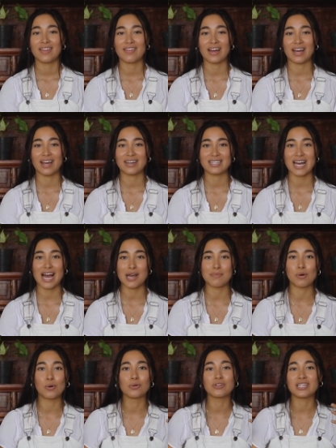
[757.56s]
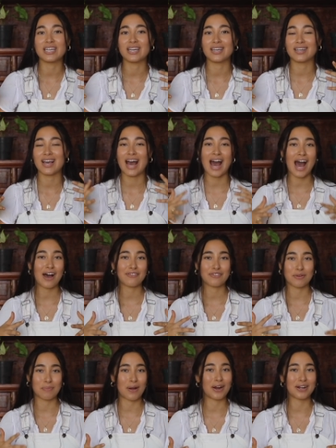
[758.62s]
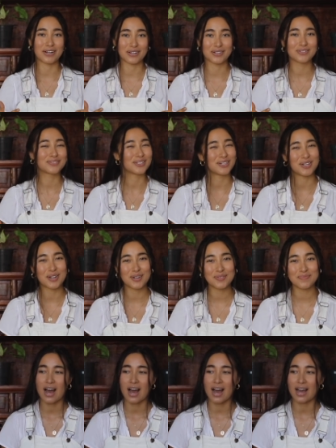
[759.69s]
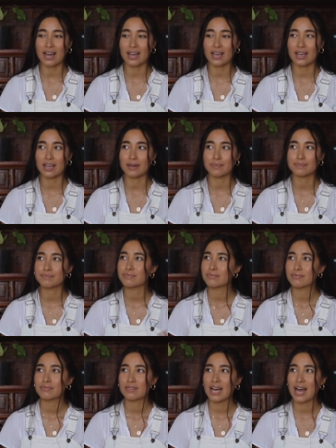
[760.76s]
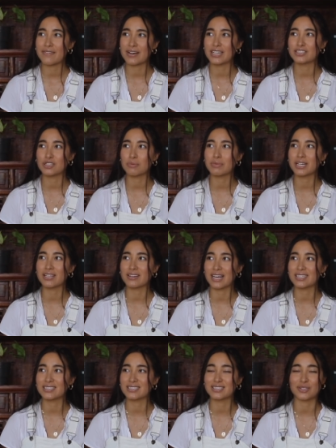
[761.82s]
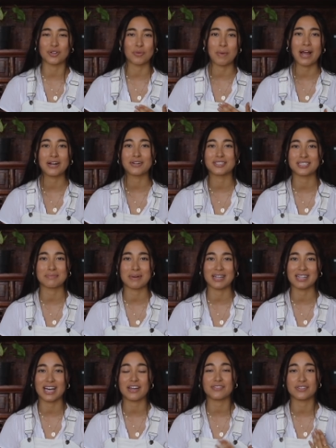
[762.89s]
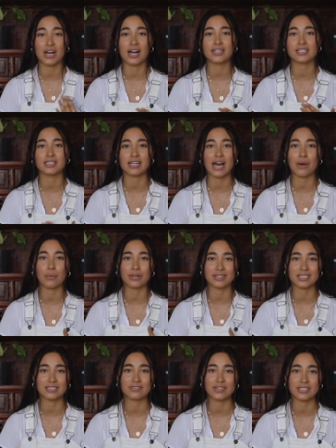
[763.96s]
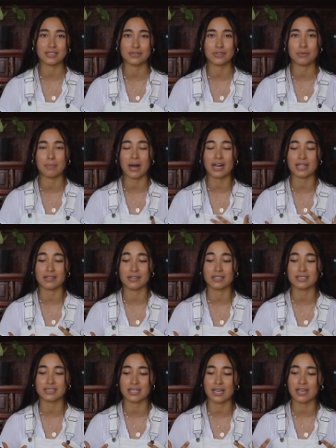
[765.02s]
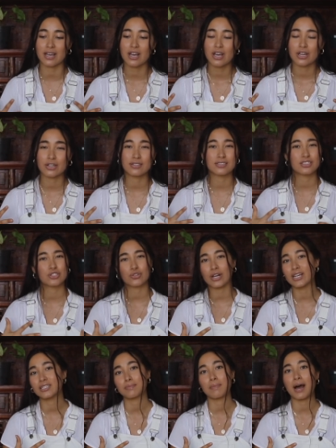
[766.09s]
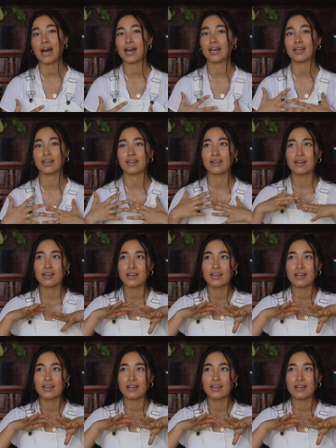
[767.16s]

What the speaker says: that I am only half a part of, you know? I have had so many lessons and reminders in my life not to let what this physical body looks like constrict my